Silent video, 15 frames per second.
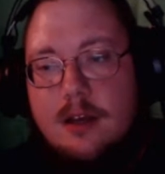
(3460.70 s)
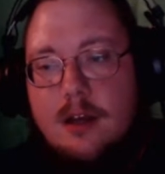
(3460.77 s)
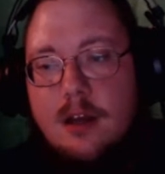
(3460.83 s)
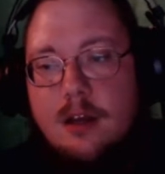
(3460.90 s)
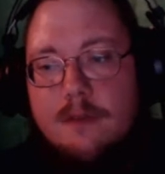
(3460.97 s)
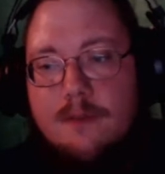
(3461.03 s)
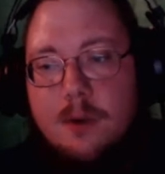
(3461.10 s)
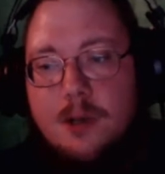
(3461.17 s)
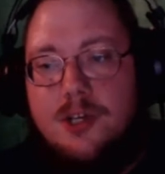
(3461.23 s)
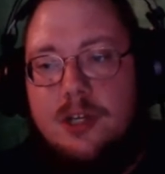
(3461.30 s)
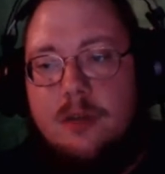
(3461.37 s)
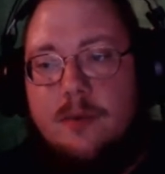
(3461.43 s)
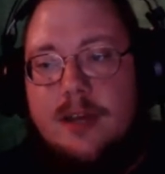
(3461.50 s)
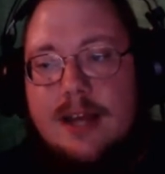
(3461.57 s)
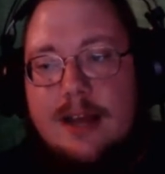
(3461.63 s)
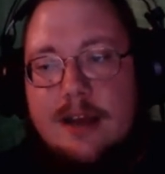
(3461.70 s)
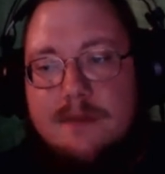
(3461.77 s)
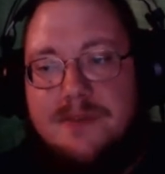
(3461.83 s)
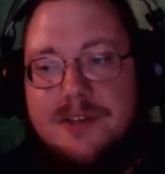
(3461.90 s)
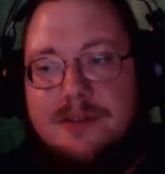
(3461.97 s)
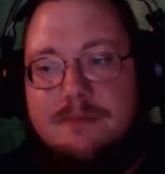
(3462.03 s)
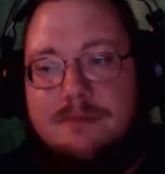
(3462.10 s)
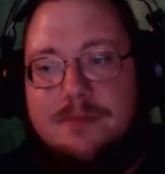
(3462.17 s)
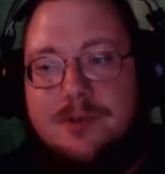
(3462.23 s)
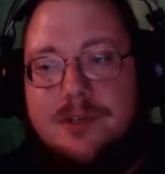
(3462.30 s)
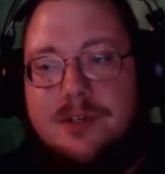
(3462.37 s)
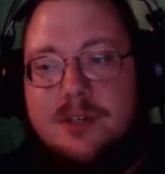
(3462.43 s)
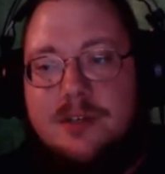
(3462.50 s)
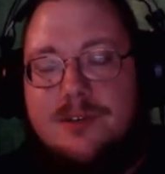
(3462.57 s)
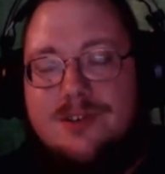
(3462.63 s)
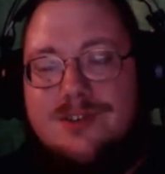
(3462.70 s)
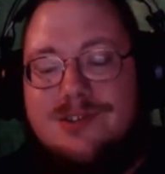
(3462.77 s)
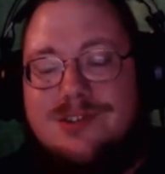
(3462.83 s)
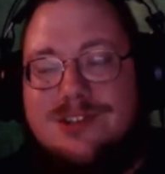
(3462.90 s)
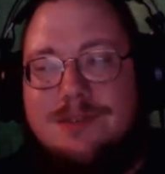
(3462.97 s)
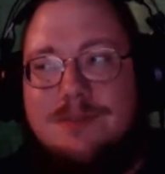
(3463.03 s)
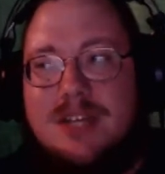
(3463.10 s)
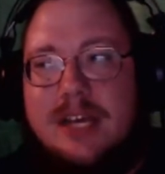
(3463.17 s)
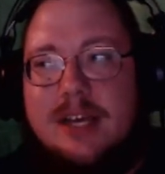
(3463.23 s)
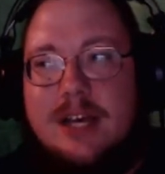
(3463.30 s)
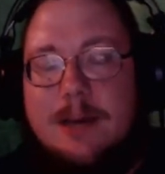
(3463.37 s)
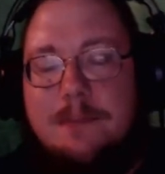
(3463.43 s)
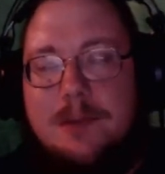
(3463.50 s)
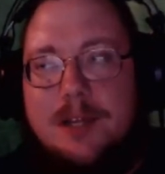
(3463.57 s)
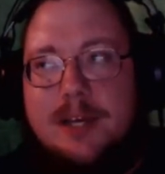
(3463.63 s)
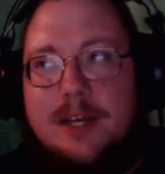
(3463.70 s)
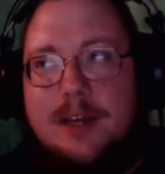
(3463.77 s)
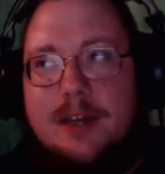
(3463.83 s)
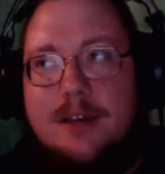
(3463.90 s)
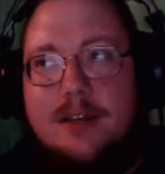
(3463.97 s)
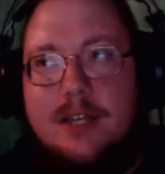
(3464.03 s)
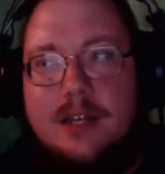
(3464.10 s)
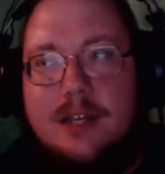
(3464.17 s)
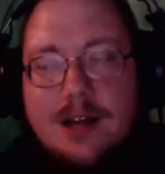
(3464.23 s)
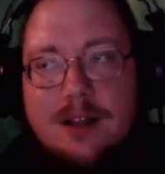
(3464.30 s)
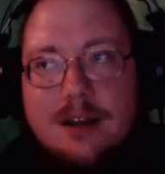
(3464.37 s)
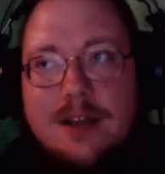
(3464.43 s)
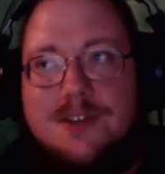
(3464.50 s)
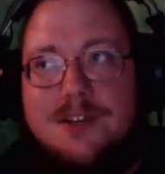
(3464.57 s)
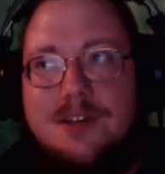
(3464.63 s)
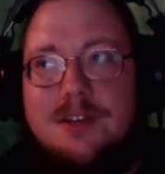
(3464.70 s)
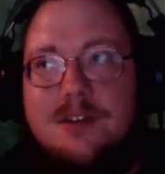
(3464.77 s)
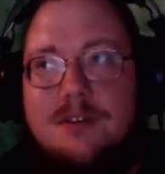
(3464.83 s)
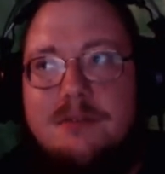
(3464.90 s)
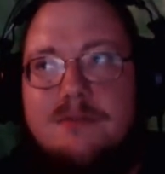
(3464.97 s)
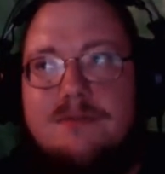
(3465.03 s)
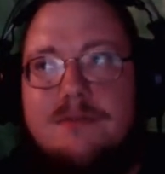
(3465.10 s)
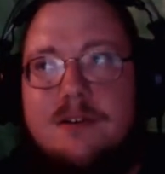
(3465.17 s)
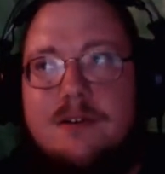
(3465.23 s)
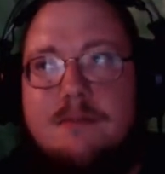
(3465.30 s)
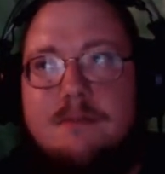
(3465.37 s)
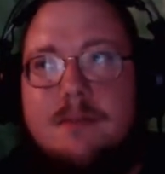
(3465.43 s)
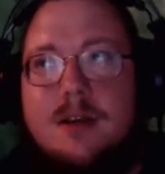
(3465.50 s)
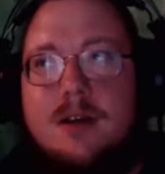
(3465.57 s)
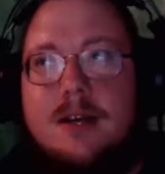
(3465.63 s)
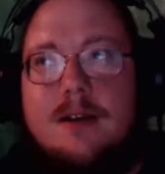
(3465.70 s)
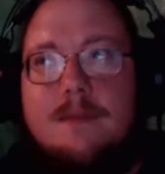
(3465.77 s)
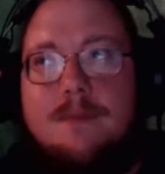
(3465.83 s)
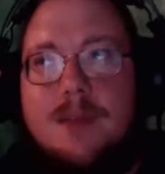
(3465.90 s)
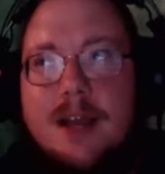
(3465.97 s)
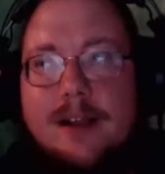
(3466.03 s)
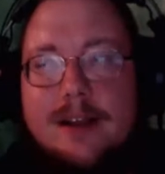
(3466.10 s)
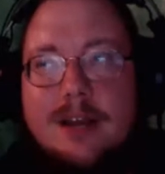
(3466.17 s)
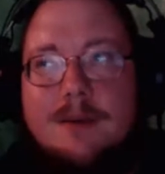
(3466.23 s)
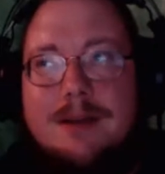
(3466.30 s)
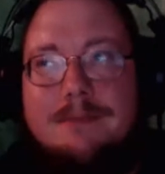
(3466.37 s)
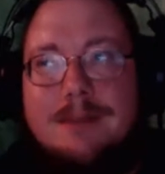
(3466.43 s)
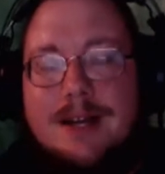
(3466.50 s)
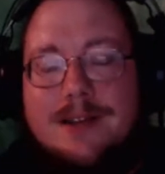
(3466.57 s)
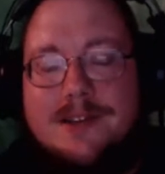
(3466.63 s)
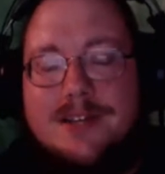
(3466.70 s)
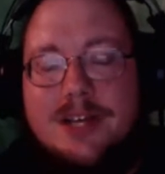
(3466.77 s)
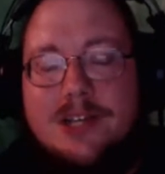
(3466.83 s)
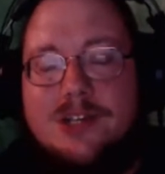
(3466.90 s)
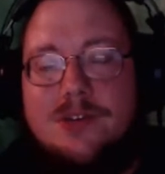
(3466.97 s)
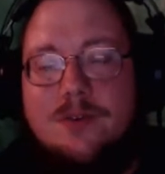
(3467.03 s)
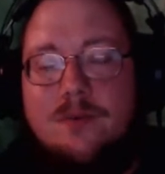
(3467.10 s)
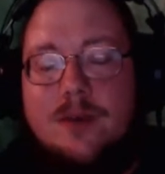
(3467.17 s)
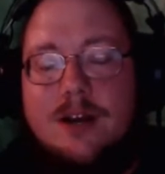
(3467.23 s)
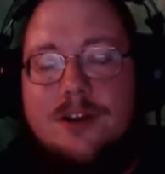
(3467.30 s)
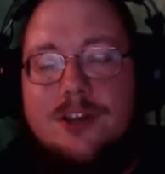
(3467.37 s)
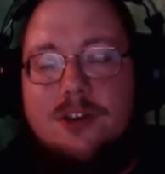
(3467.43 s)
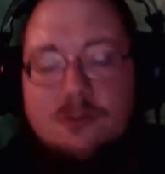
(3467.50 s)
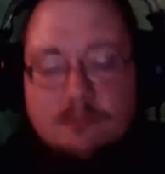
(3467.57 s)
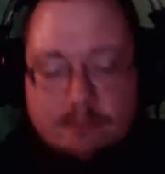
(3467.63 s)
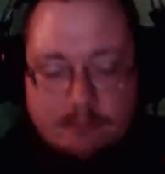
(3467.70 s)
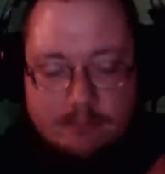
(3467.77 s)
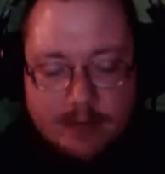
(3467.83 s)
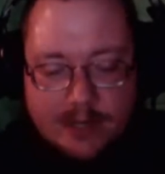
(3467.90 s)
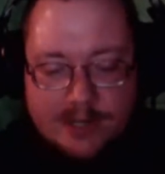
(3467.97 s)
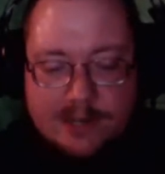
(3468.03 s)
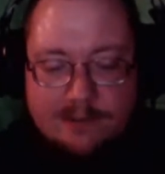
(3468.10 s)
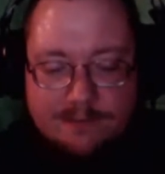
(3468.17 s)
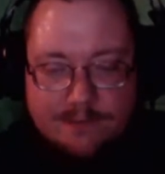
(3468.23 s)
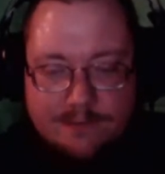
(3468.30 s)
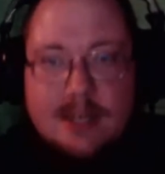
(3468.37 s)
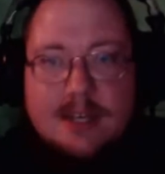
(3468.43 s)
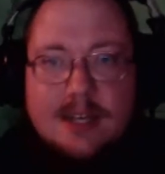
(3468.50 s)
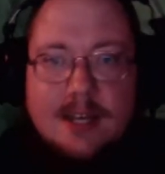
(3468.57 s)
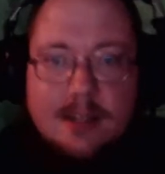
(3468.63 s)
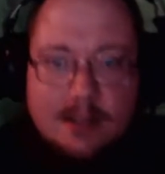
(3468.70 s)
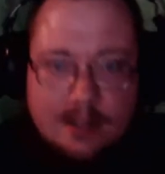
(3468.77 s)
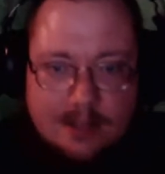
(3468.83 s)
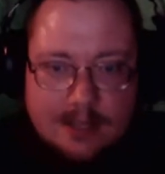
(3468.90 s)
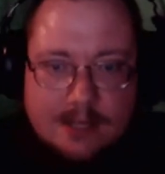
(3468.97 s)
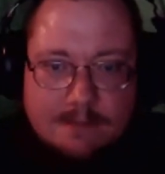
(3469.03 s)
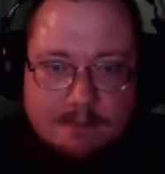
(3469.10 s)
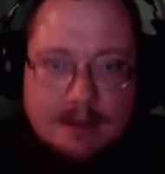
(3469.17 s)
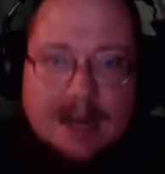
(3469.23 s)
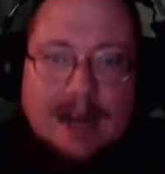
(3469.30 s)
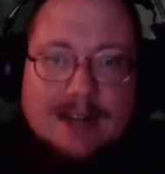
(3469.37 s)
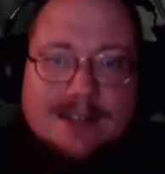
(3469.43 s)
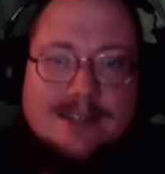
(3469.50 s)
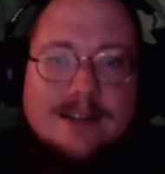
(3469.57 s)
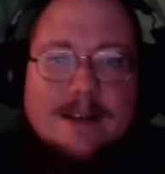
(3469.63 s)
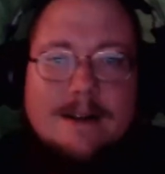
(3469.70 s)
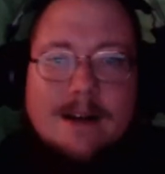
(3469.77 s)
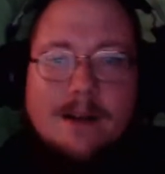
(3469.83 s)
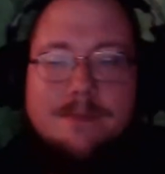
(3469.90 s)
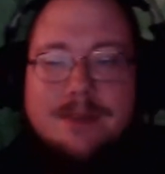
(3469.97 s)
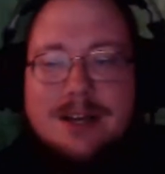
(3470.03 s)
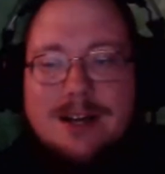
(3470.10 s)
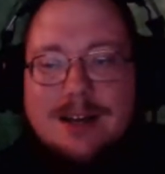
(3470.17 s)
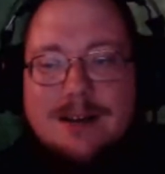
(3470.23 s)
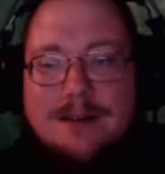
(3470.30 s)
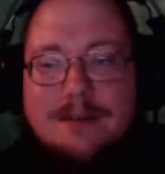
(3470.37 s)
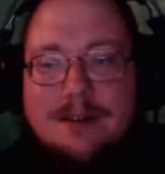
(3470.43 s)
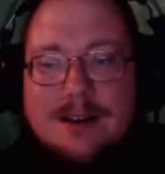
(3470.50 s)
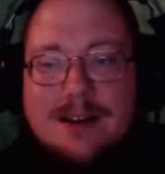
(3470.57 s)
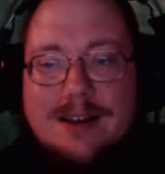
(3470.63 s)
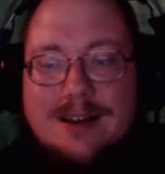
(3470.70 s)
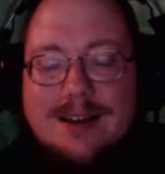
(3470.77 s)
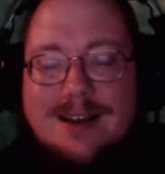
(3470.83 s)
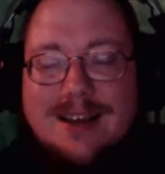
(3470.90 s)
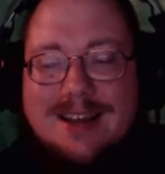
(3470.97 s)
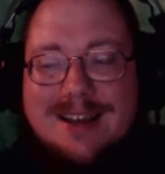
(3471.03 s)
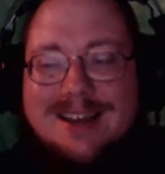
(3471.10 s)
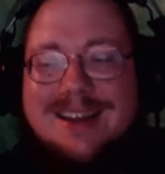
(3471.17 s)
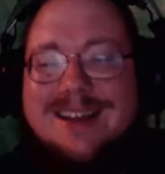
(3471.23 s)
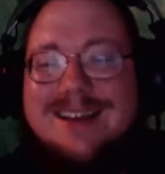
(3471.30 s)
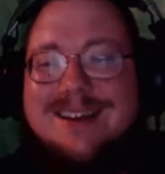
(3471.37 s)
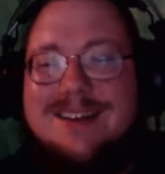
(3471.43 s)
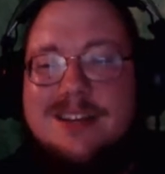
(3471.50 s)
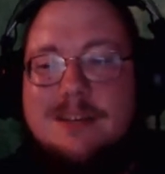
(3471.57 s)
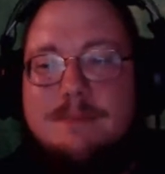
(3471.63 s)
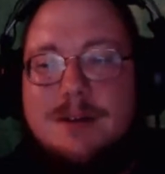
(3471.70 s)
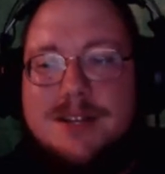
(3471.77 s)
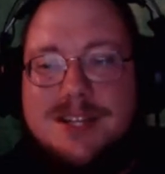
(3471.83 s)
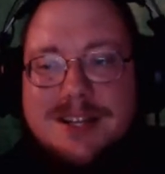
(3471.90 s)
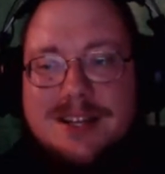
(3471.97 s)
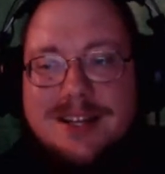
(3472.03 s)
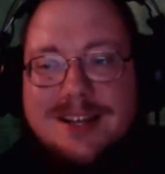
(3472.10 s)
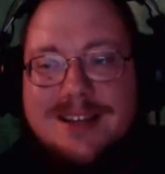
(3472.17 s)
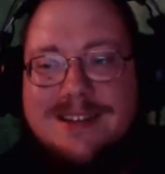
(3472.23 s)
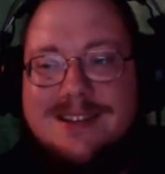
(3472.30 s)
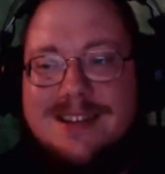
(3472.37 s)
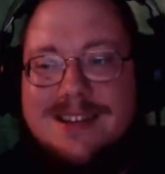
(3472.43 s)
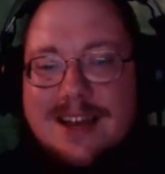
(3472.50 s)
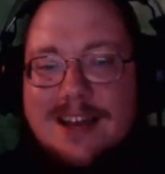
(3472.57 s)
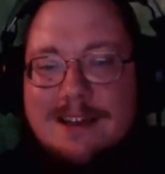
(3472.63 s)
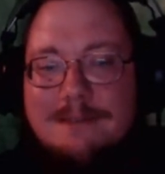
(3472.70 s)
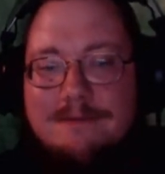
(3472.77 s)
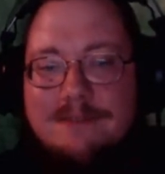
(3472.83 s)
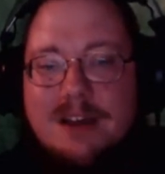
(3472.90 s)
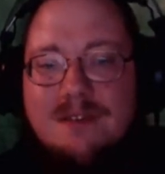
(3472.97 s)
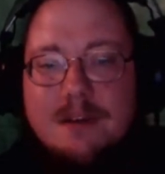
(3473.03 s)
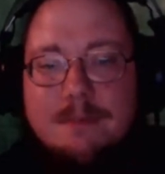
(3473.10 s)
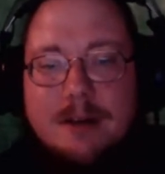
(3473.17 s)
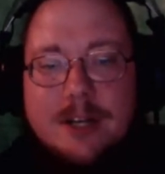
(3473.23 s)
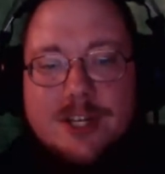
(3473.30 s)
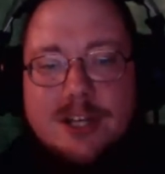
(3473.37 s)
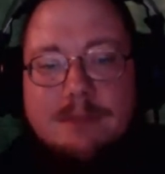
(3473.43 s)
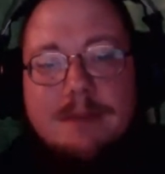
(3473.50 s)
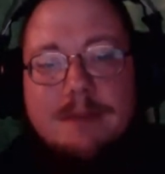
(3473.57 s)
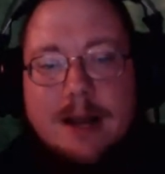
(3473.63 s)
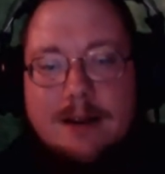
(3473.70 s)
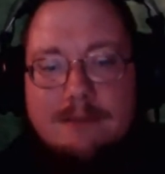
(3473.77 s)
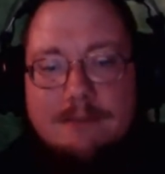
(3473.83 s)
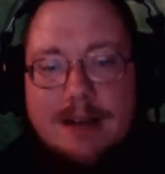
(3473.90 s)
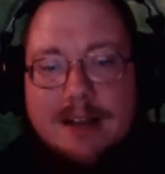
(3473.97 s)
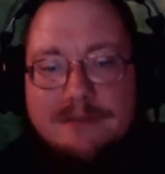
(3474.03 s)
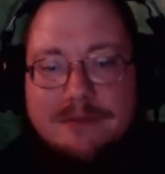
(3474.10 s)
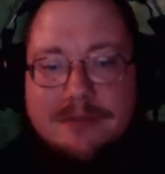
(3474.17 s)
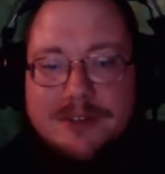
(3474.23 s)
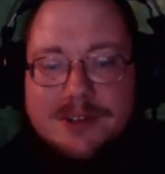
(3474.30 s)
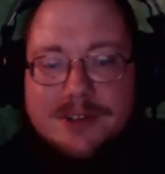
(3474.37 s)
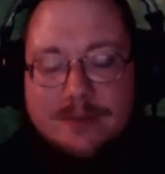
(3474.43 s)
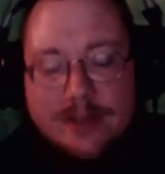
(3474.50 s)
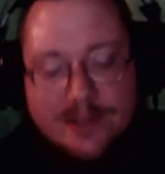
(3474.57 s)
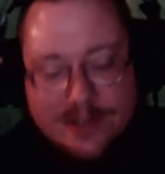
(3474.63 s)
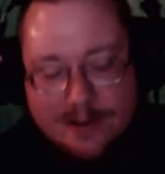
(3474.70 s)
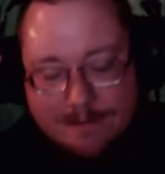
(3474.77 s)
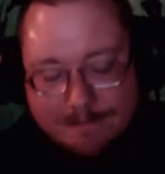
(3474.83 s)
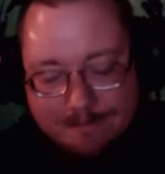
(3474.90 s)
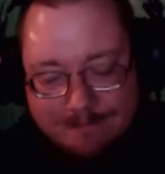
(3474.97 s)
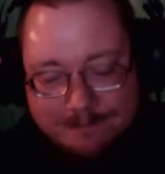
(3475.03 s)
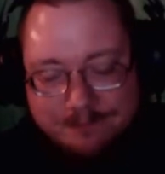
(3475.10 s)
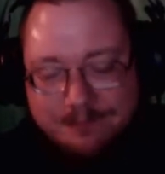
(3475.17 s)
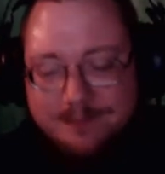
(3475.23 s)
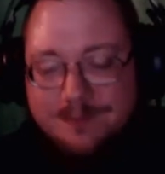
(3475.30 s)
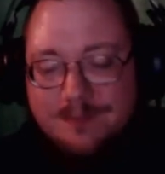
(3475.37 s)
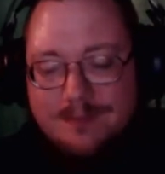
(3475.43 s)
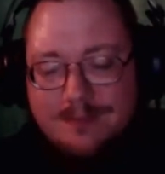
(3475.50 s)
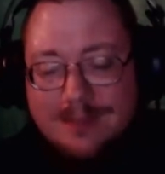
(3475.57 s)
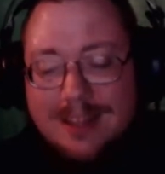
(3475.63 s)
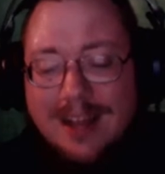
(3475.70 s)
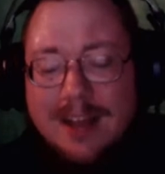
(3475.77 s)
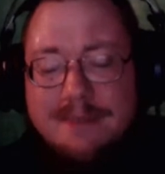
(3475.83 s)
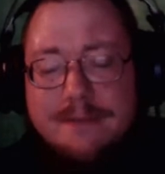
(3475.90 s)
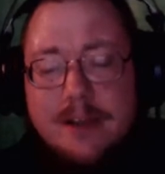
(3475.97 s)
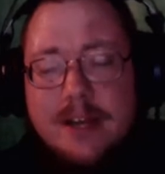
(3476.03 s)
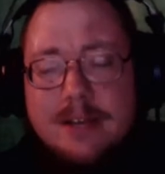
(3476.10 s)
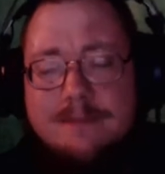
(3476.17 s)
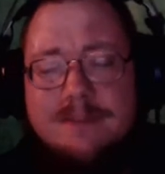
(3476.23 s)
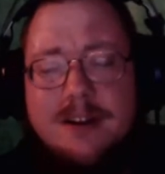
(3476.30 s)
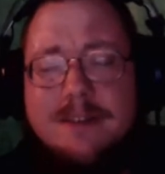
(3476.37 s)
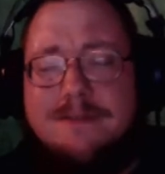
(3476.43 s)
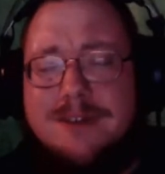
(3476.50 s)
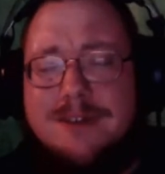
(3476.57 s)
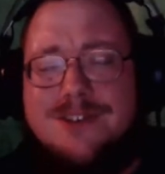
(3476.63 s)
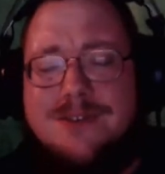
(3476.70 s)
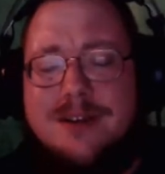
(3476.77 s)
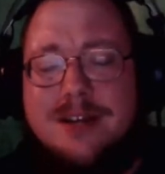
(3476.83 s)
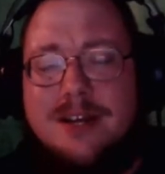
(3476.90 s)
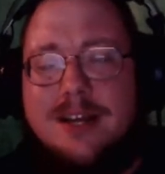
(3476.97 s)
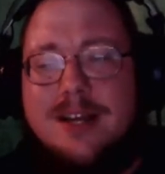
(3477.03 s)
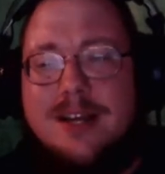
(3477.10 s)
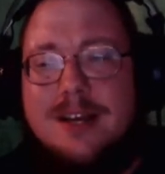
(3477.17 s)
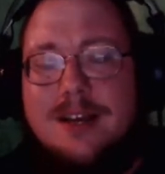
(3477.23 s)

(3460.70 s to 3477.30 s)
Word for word: Unfortunately, we have some some decoupling and decolonizing to do from academic mindsets where you must fit into this box. Uh, Dumézil is a favorite punching bag of mine for this reason. I find him very frustrating.